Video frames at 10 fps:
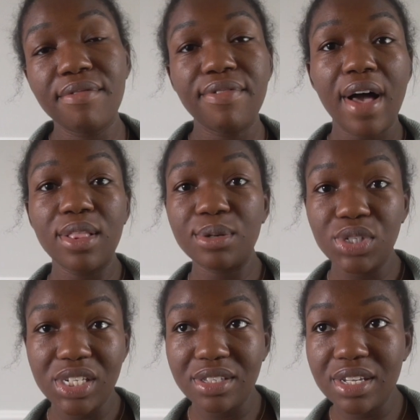follow
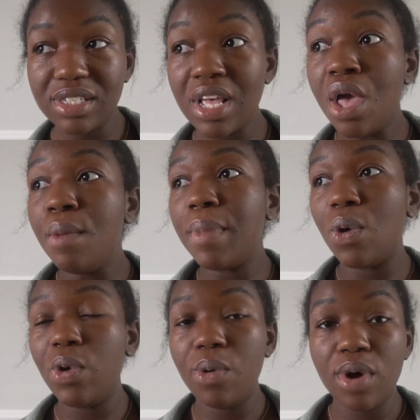Jesus,
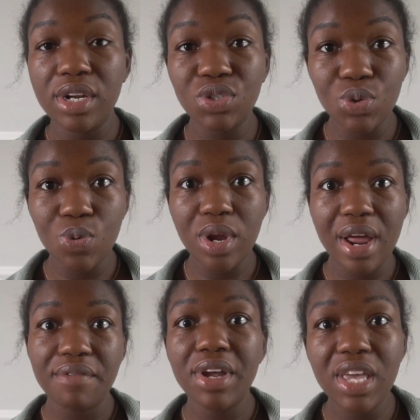but we want to do
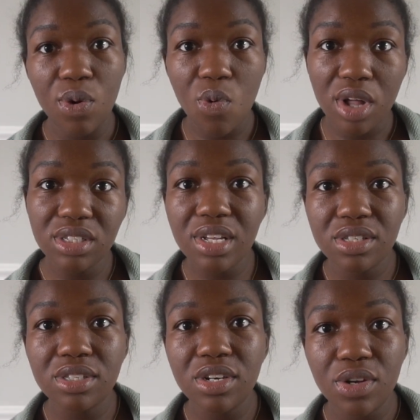whatever he wants
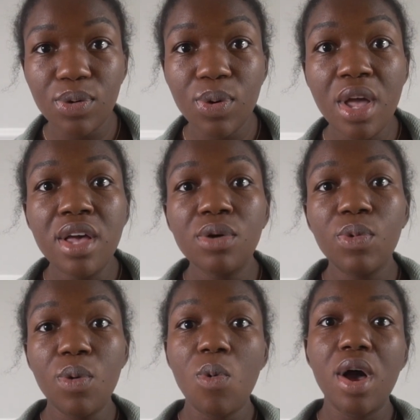us to do.
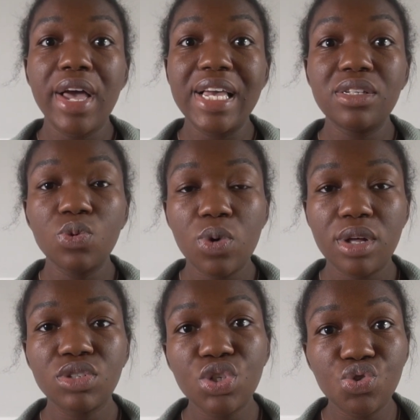We want his
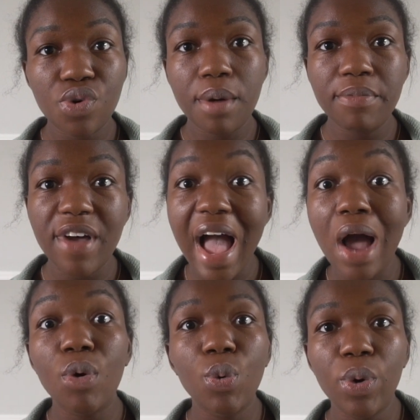will to trump
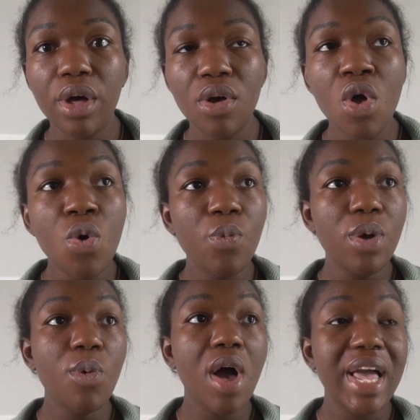our will.
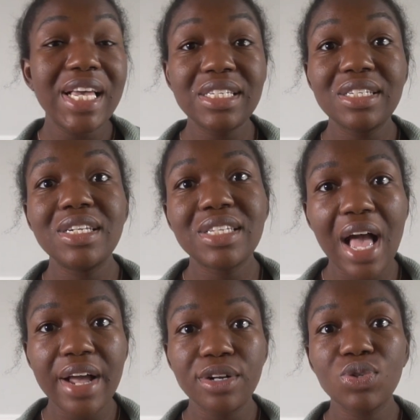We want his
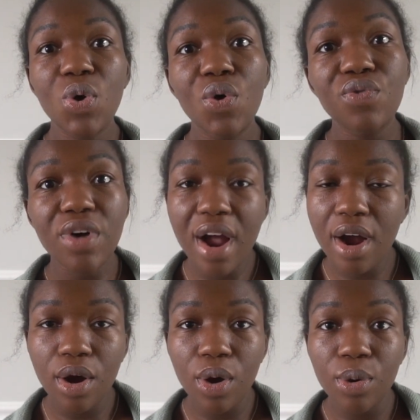desires over
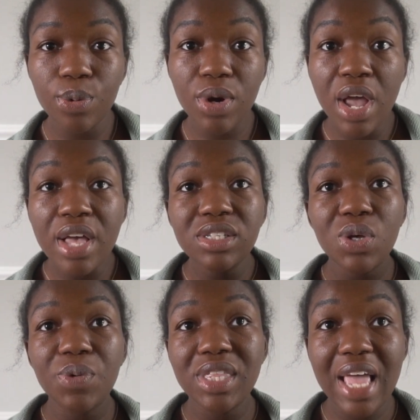our own.
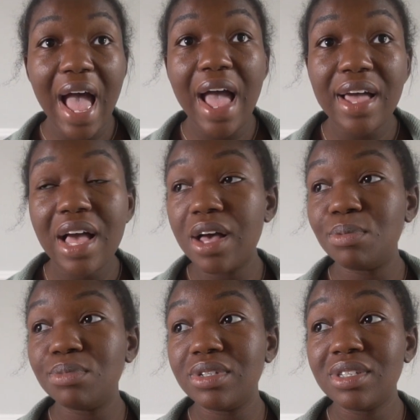So with that
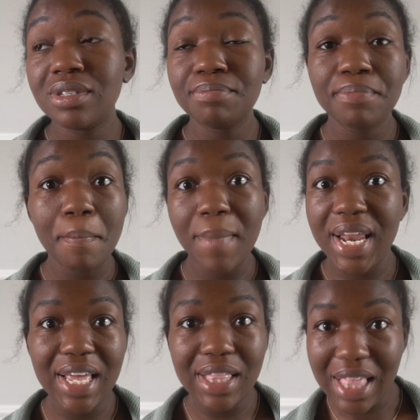comes
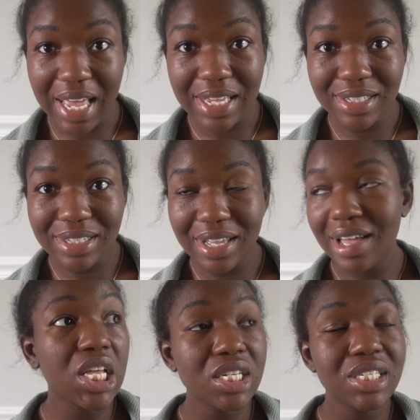many things.
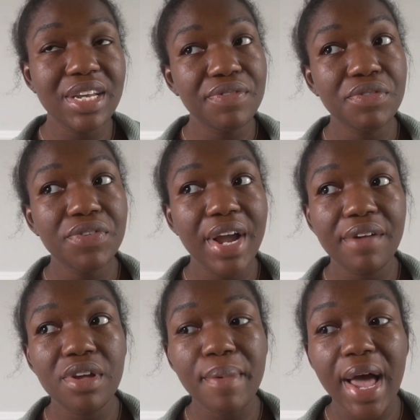Looks different for
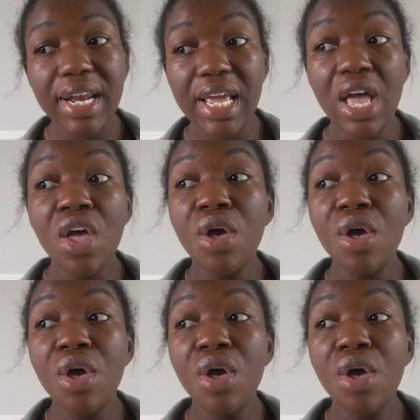everybody,